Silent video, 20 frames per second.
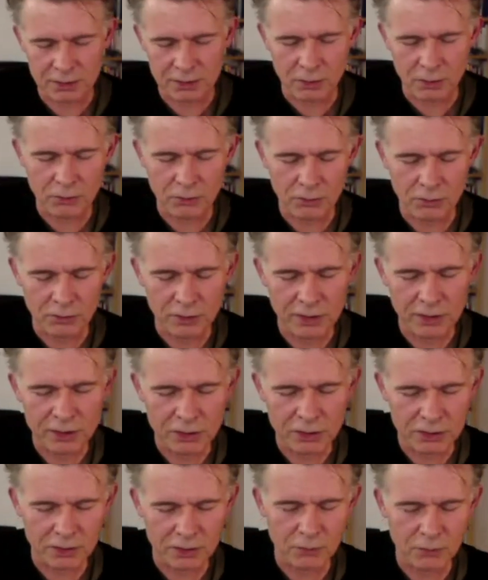So
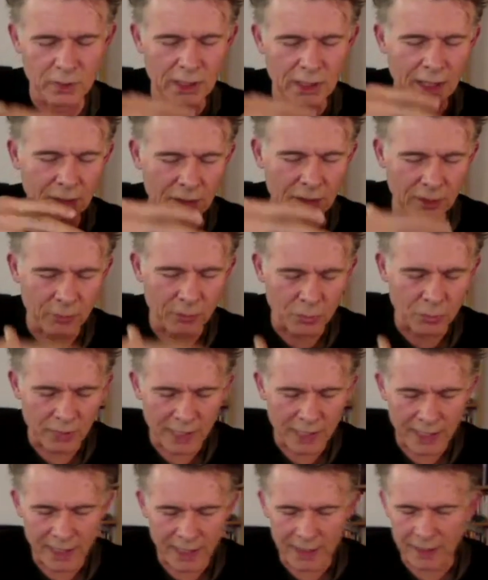cognition without a
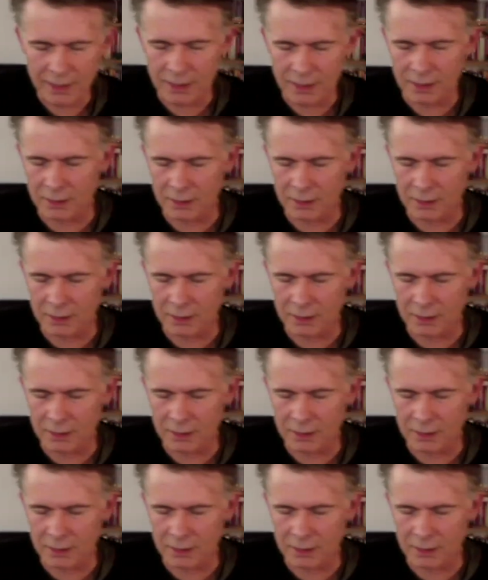brain